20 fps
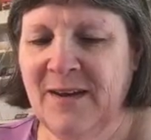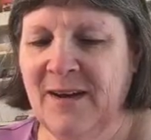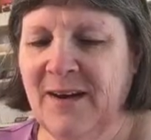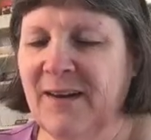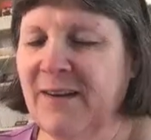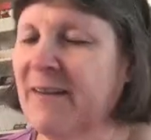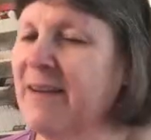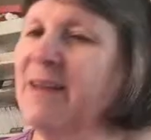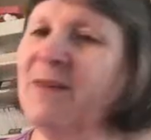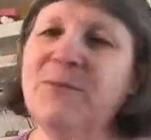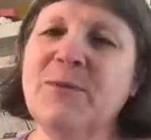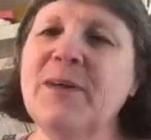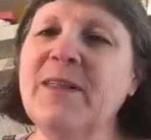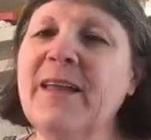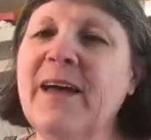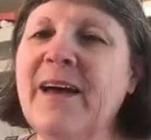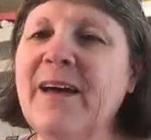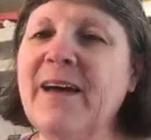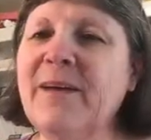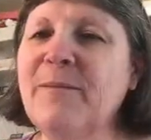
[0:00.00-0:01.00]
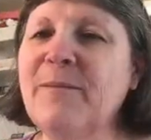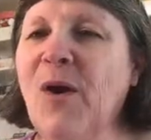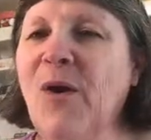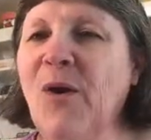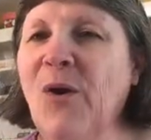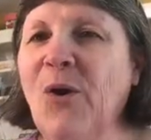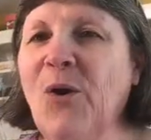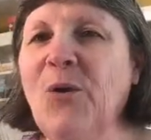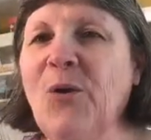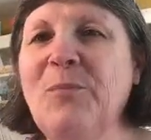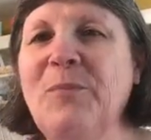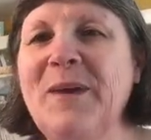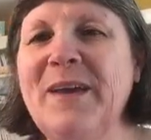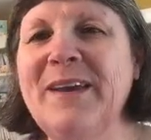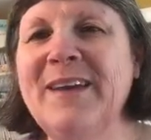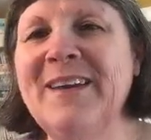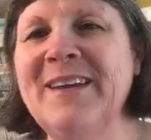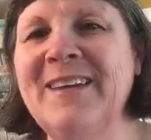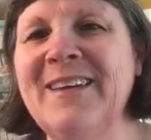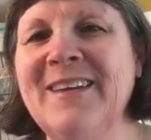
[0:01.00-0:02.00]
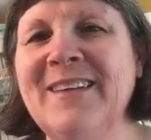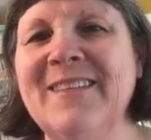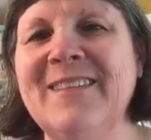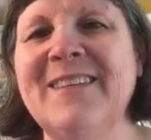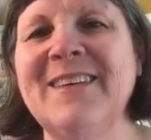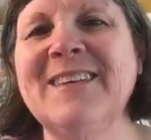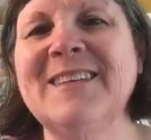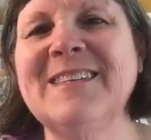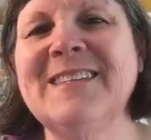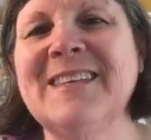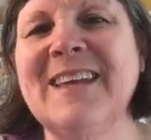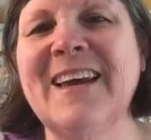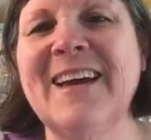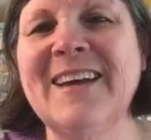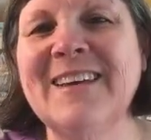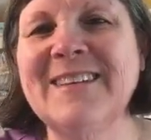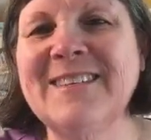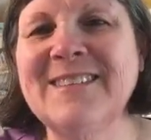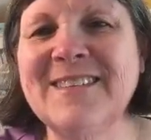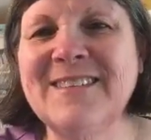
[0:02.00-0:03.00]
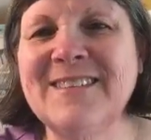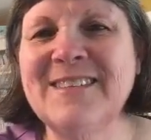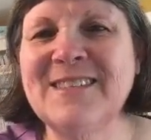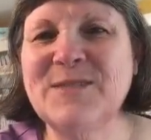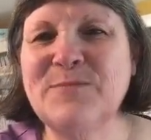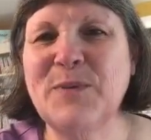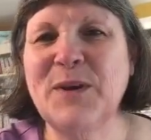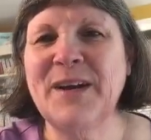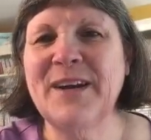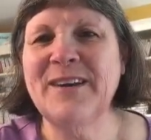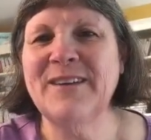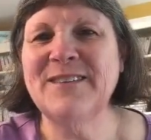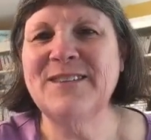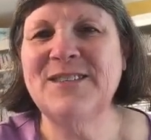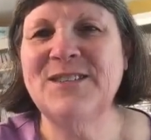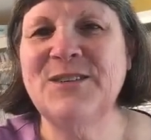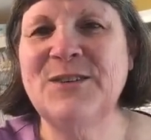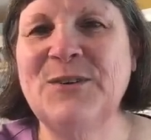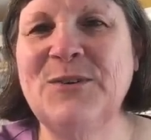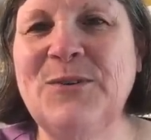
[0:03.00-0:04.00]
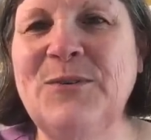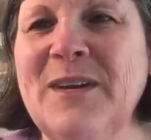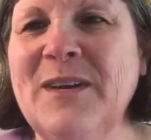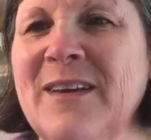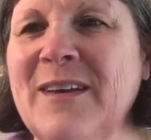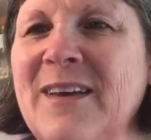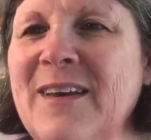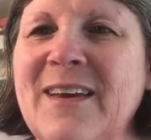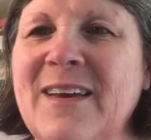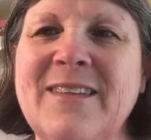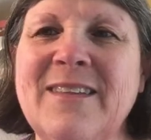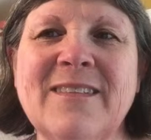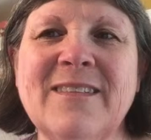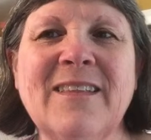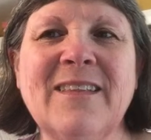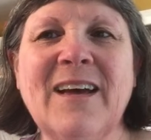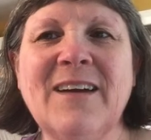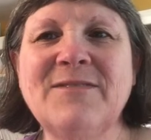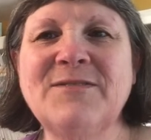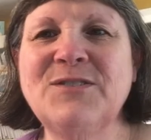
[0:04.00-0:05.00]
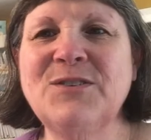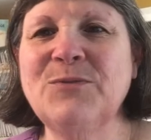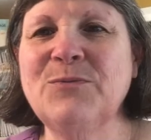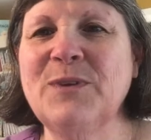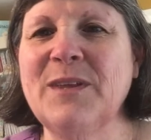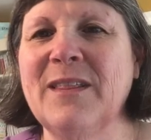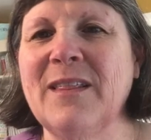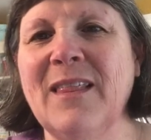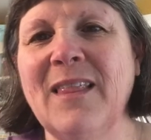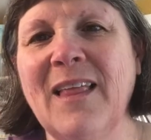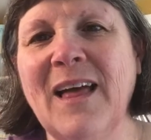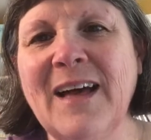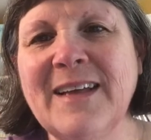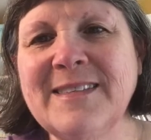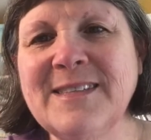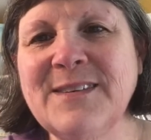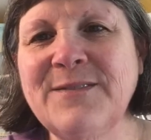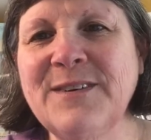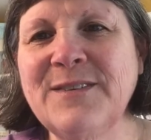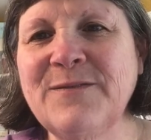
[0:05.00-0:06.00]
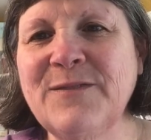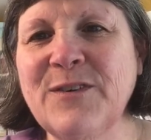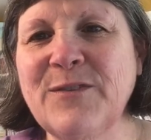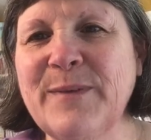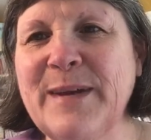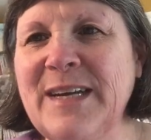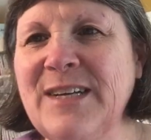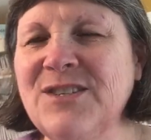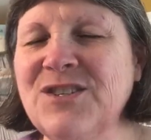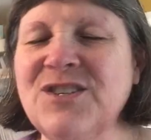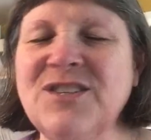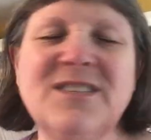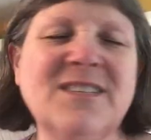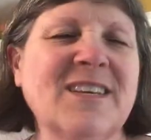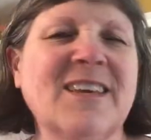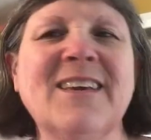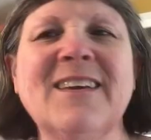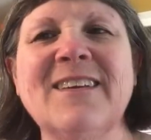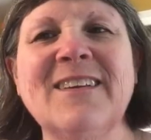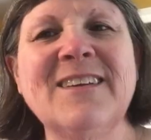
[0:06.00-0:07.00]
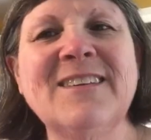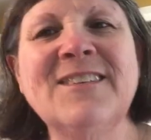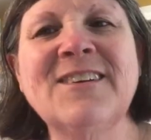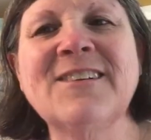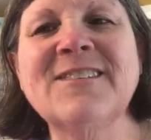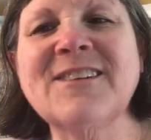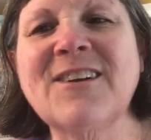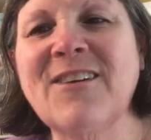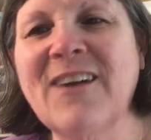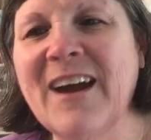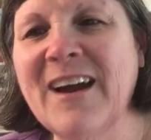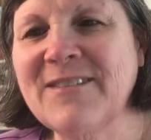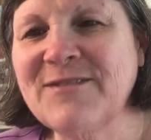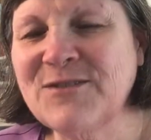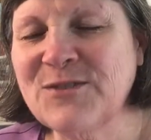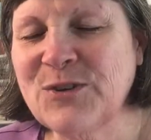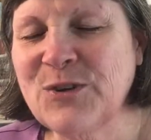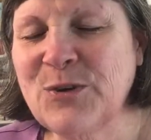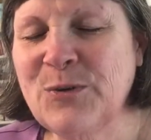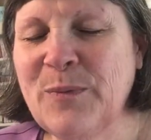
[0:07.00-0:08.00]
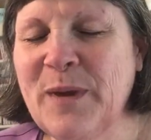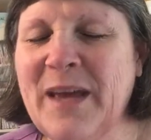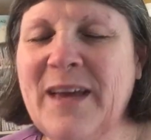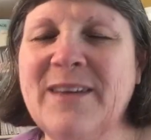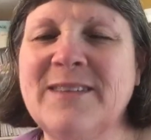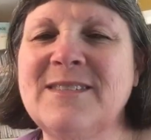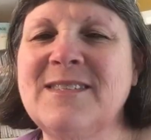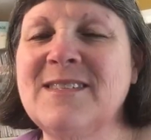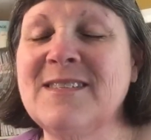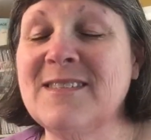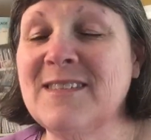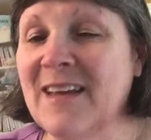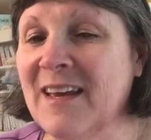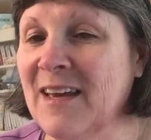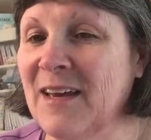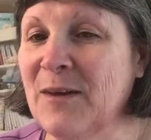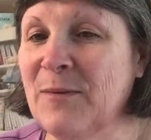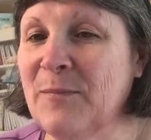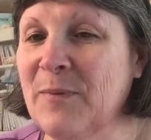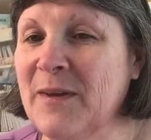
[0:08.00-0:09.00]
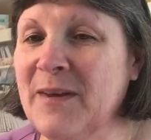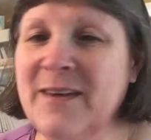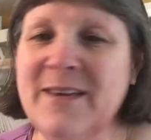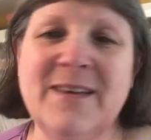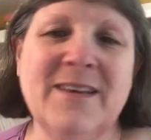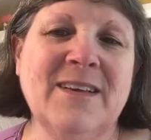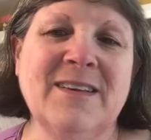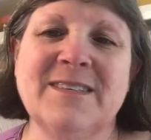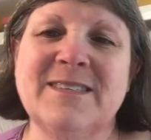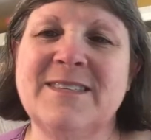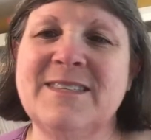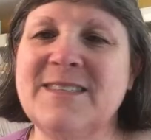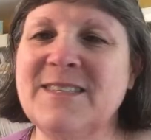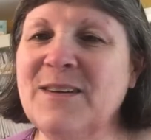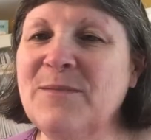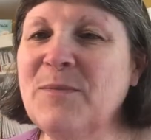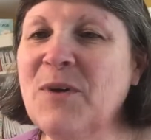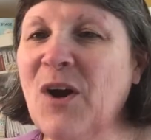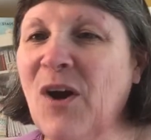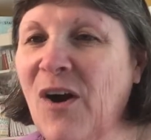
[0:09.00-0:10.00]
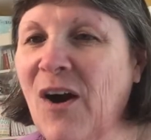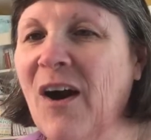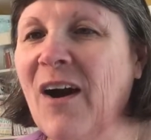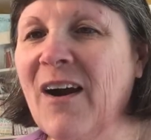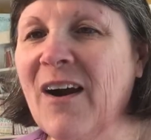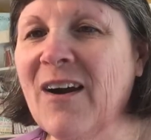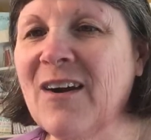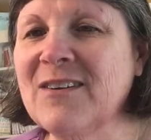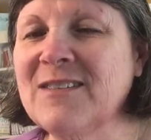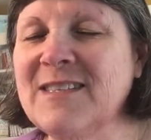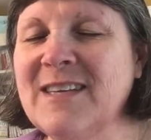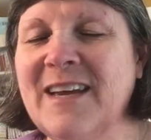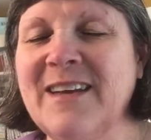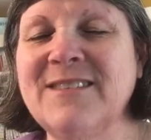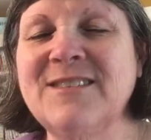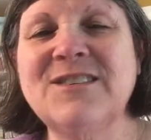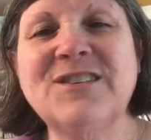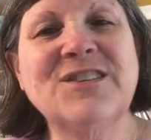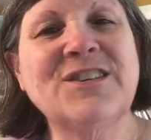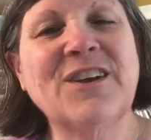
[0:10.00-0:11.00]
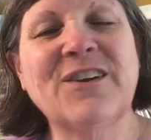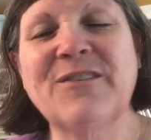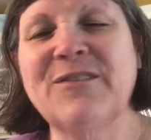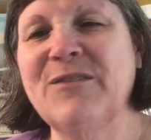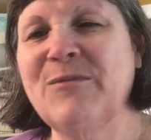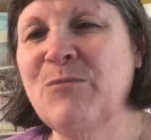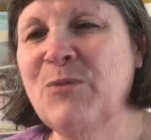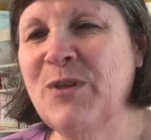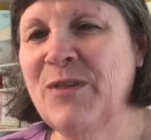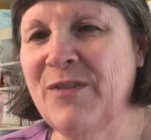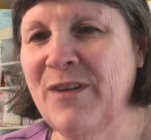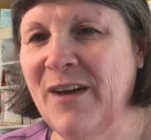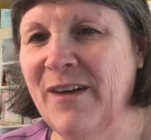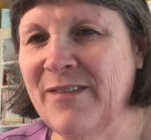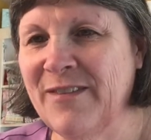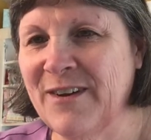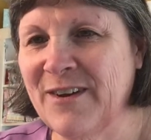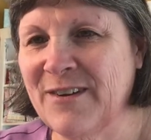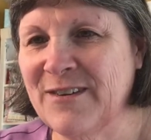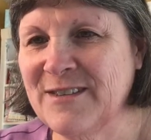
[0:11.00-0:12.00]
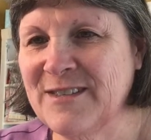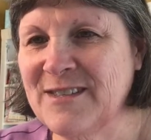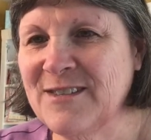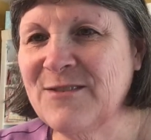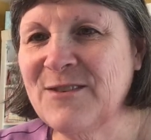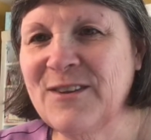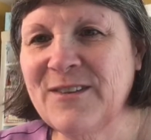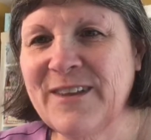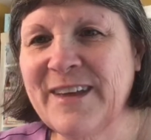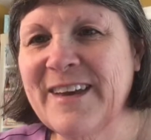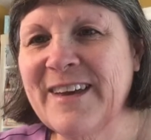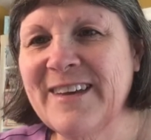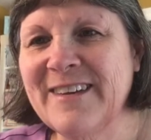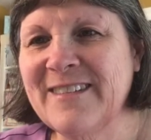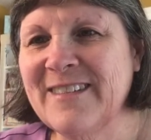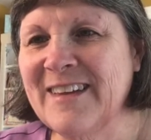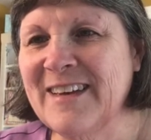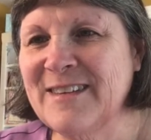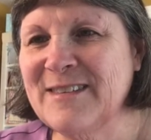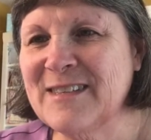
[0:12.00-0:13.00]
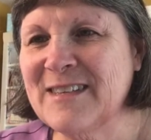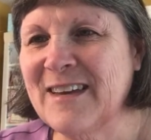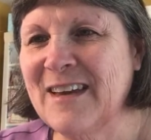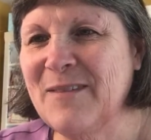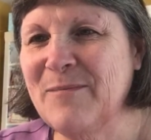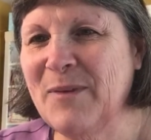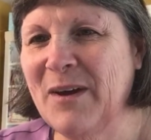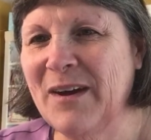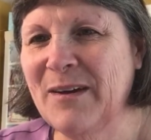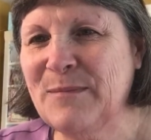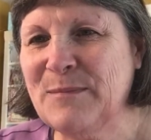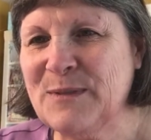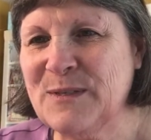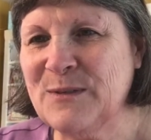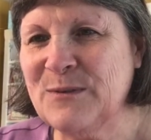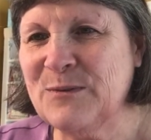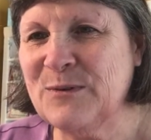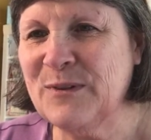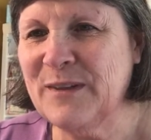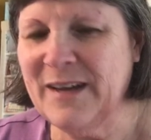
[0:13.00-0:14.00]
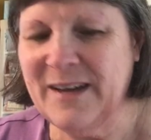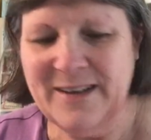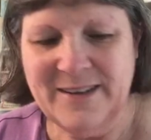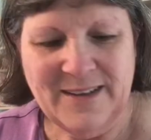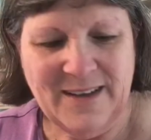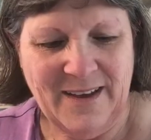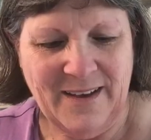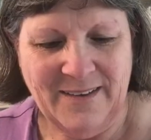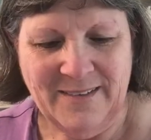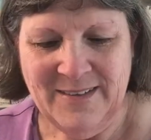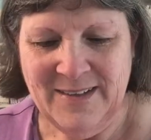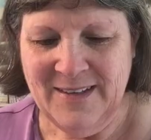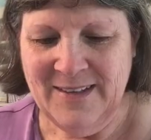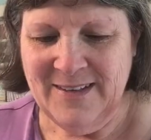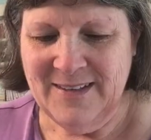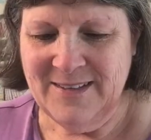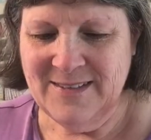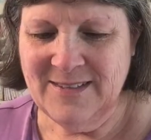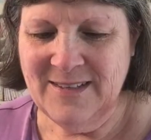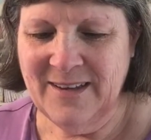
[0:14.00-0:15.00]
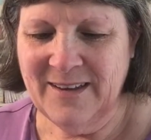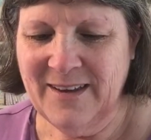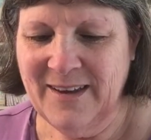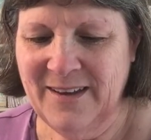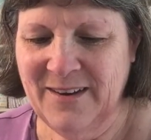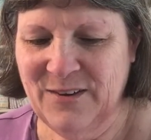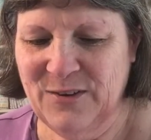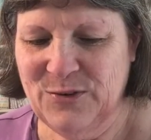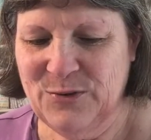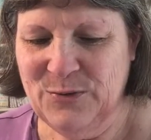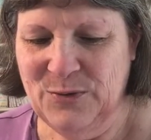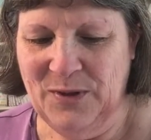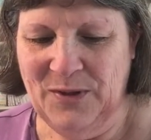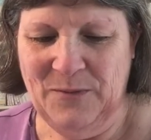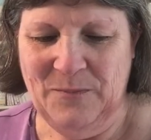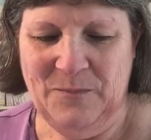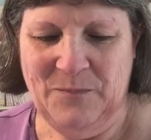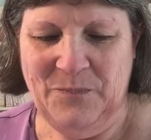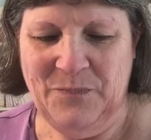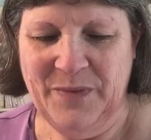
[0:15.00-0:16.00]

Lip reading: all right, well, I'm hoping this has inspired you and left you with lots of information to get in your craft room and stamp some cards and share them with others. So you like it in landscape? I'm so glad. Yeah, isn't that kind of cool?